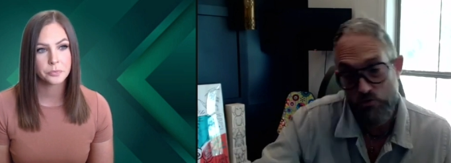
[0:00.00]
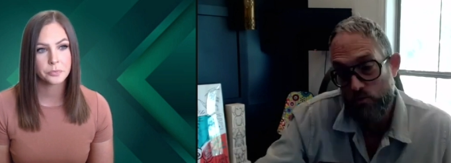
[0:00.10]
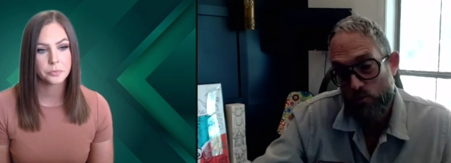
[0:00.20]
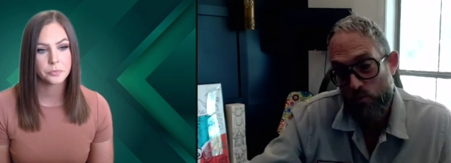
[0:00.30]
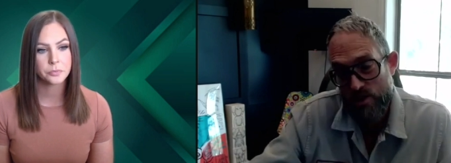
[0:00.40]

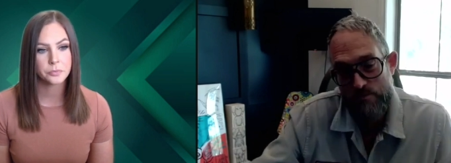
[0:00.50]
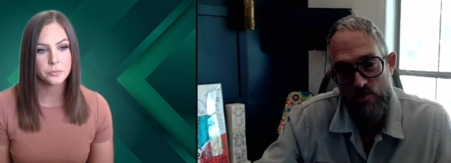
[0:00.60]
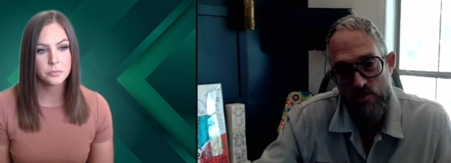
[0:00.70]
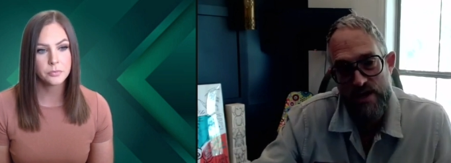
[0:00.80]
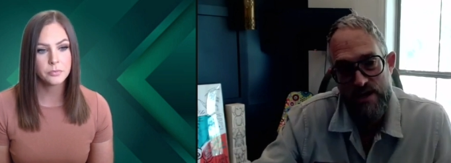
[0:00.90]
Speaker 1: what I'm good
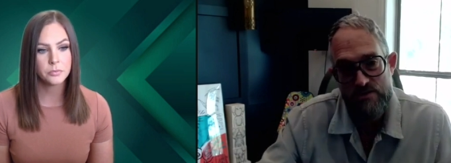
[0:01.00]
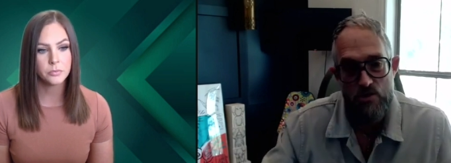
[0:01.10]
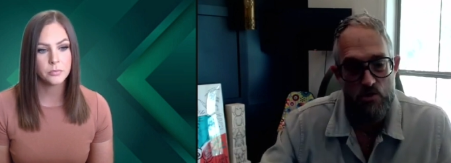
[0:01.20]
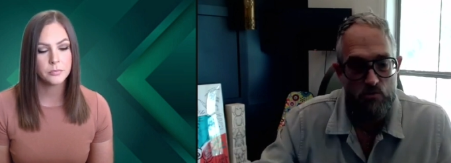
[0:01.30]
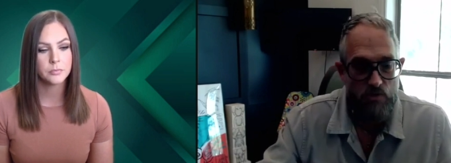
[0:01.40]
at
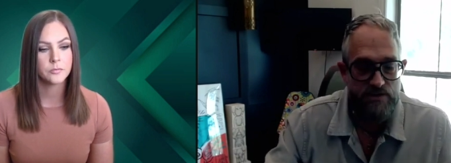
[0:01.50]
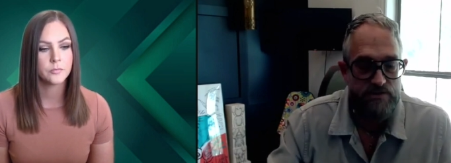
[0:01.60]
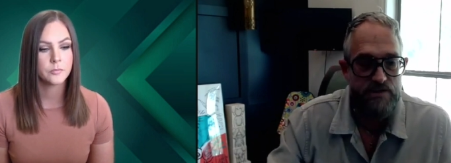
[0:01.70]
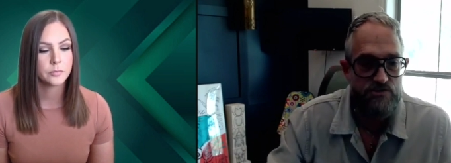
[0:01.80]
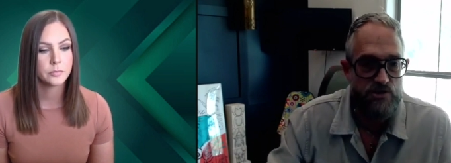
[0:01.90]
rather than
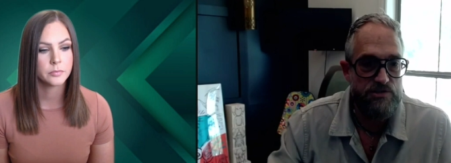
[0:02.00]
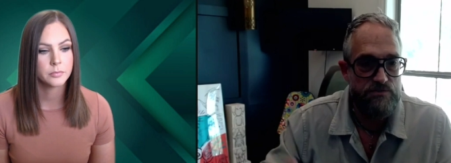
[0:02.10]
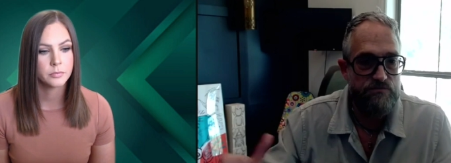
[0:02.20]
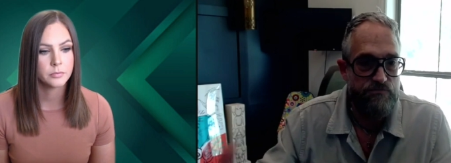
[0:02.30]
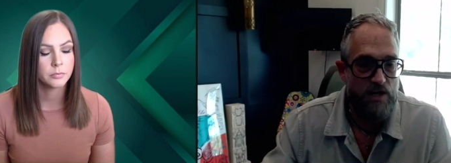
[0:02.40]
just
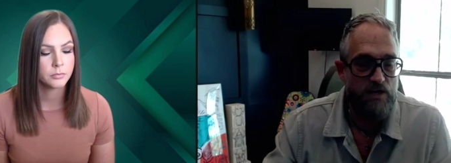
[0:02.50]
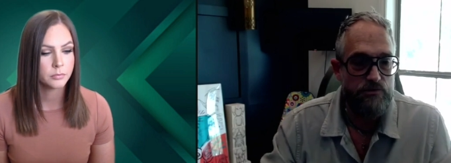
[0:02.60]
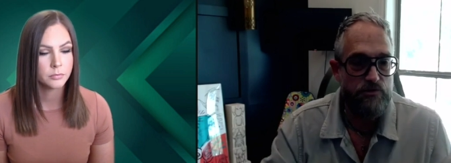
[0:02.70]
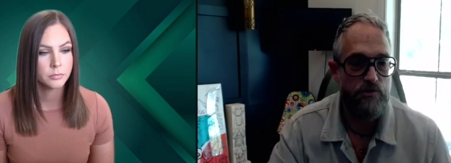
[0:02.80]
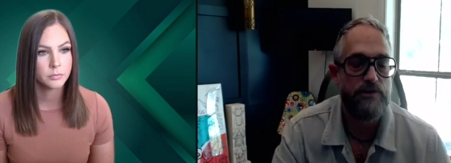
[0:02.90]
follow the
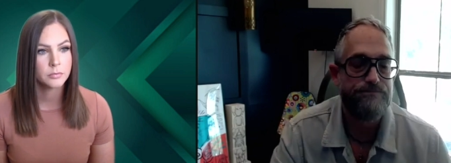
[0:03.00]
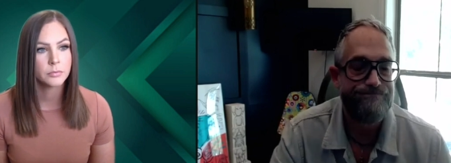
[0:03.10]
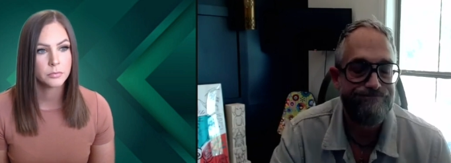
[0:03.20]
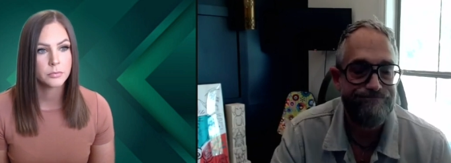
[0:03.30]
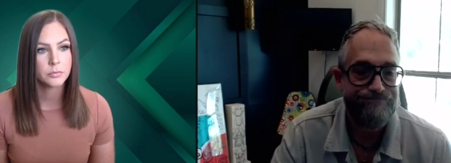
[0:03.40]
crowd.
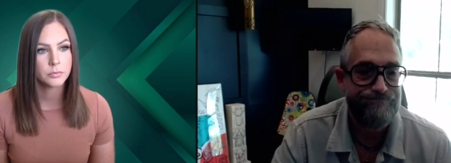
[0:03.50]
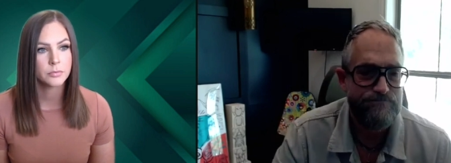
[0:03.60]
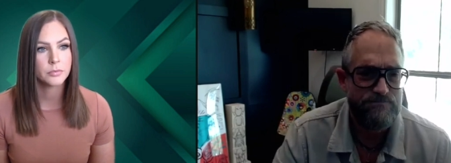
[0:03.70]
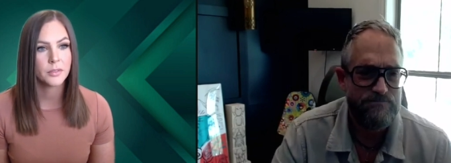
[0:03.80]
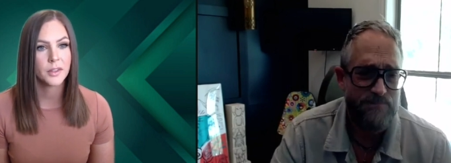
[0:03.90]

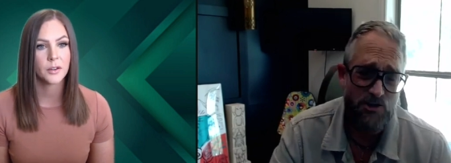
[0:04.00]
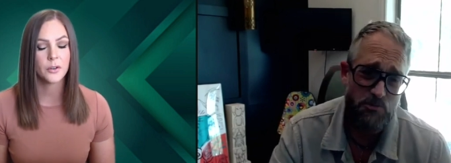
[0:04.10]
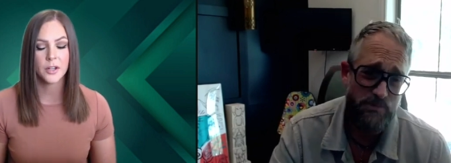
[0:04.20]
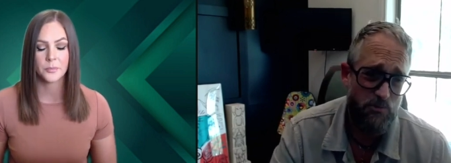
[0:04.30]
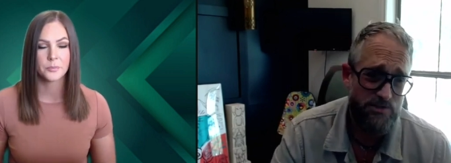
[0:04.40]
I hope that
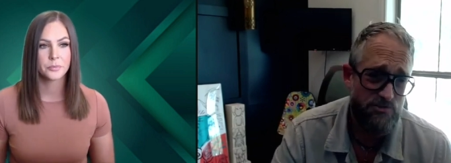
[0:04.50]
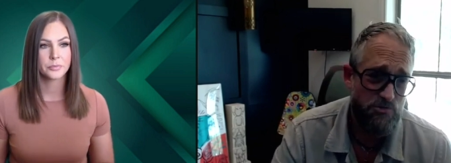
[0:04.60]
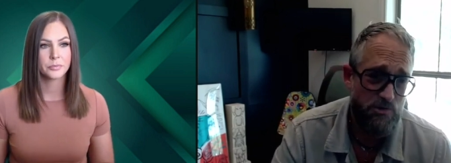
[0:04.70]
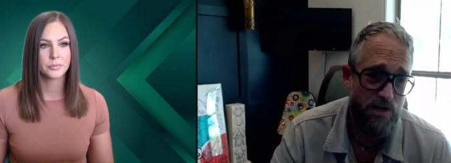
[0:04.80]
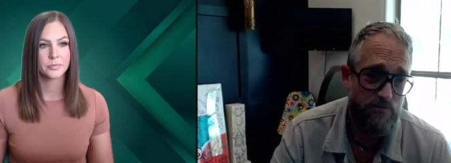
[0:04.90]
wasn't Great. too
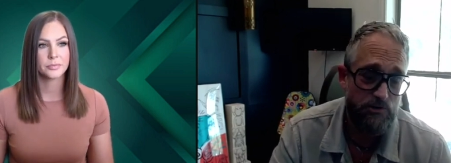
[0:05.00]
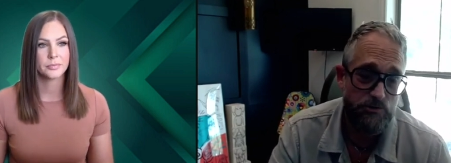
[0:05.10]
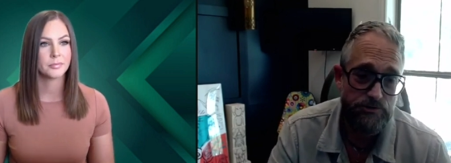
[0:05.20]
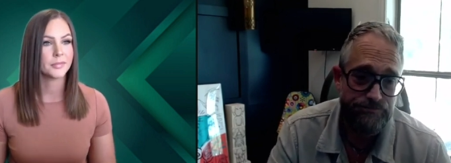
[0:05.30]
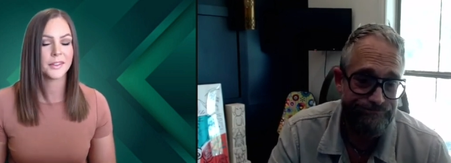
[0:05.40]
complicated.
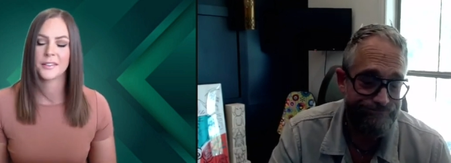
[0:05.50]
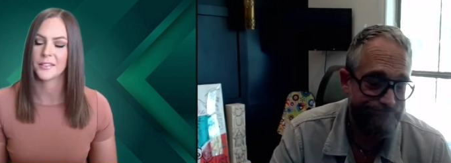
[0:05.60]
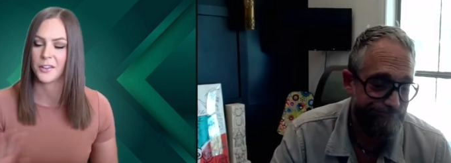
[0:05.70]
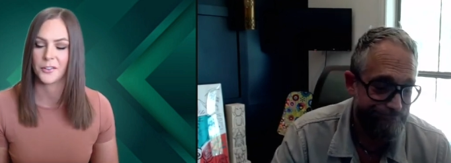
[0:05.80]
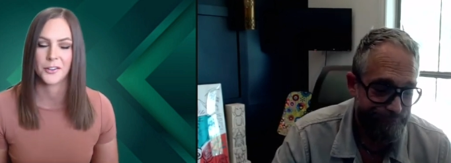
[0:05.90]

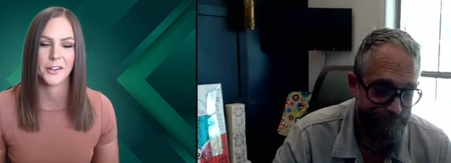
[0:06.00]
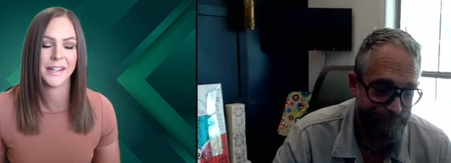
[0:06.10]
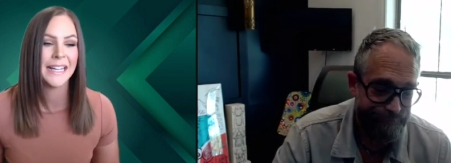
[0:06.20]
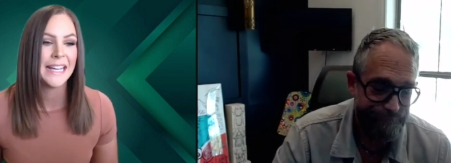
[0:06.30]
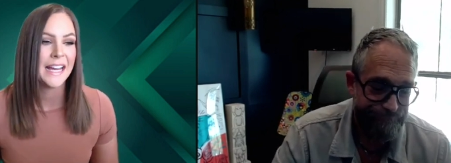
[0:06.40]
Speaker 2: No, oh, great.
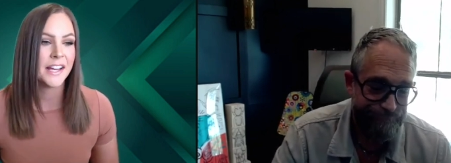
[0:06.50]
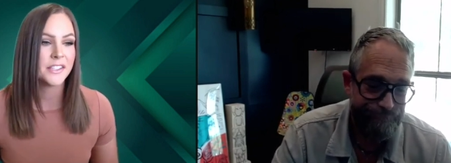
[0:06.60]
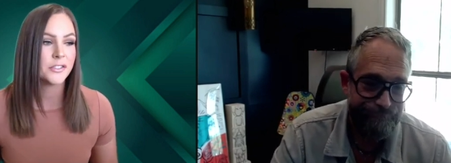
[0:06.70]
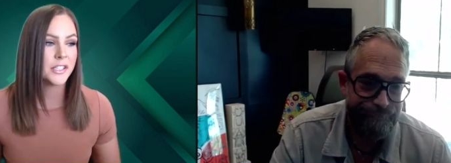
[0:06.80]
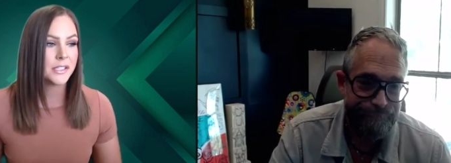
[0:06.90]
Uh,
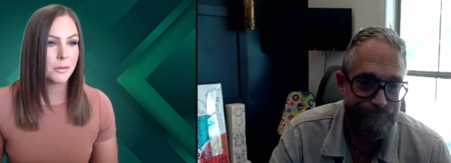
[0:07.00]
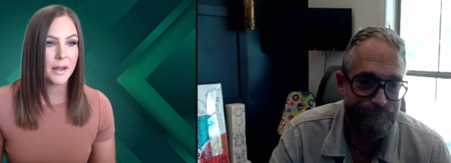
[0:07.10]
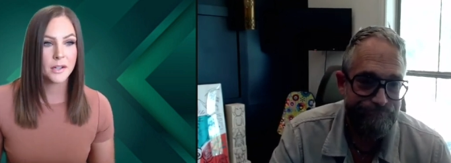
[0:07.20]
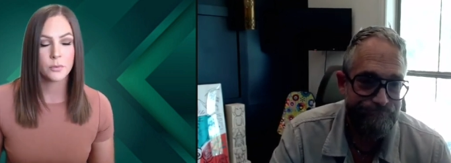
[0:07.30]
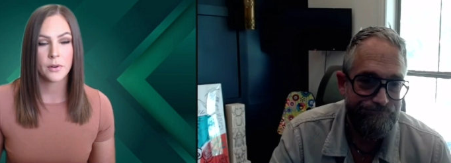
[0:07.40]
so just a
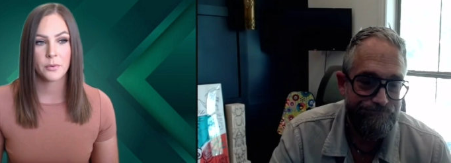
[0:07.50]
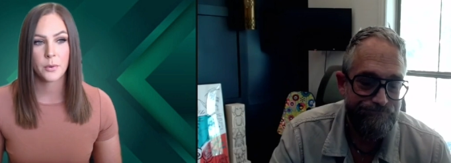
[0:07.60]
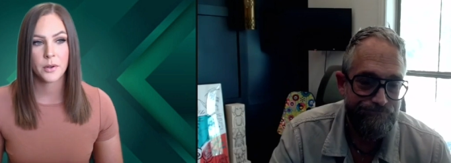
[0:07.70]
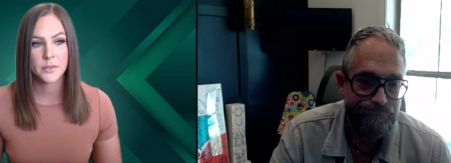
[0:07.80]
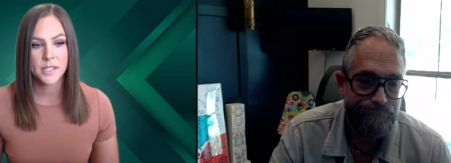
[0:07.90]
reminder for
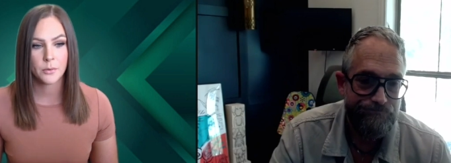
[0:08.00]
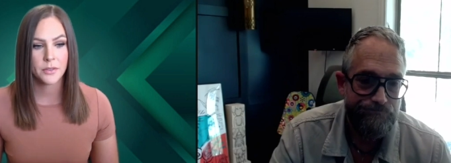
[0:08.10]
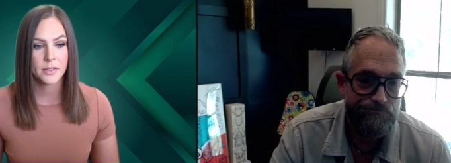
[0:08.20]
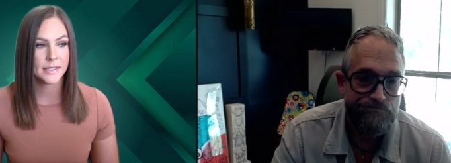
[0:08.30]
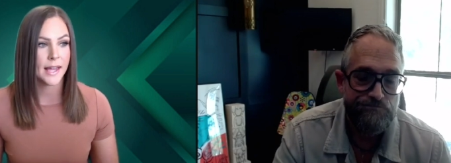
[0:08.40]
everyone who's here with
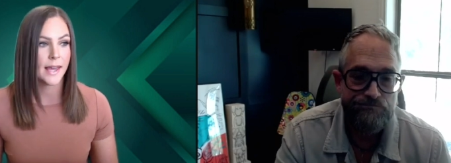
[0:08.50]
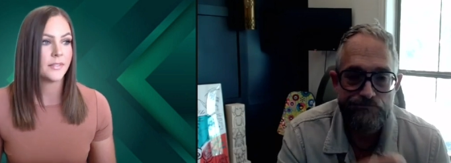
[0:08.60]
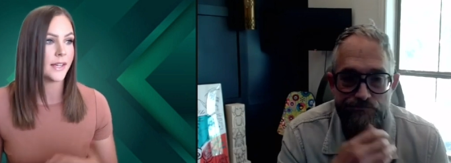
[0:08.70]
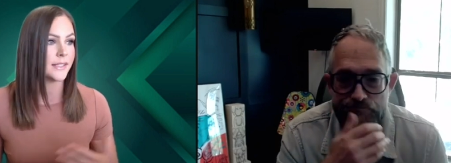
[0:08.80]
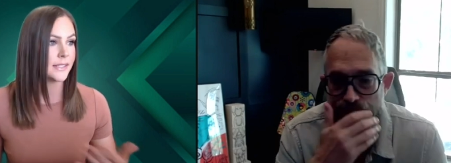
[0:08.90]
us live,
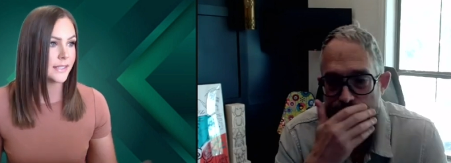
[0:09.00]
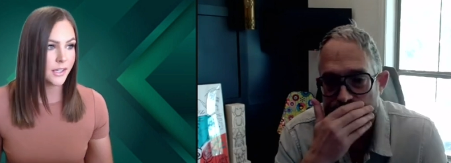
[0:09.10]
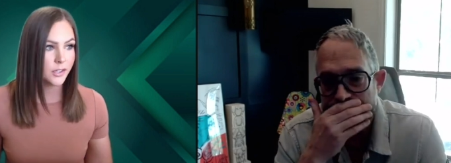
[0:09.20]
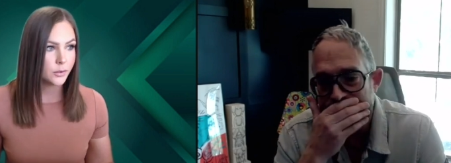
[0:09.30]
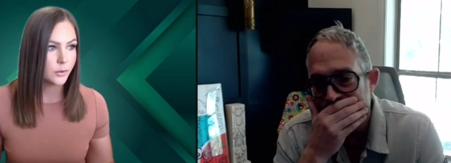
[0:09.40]
I see
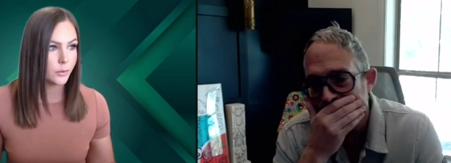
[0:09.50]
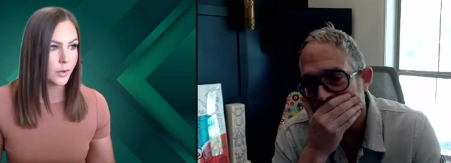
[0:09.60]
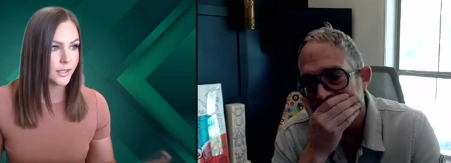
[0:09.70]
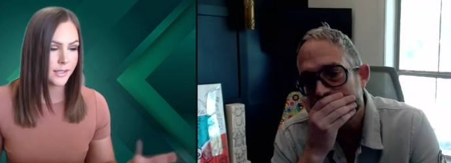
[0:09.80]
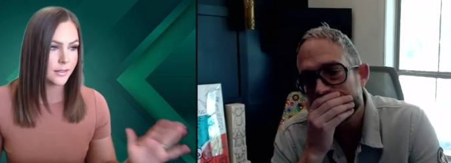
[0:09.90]
you, I see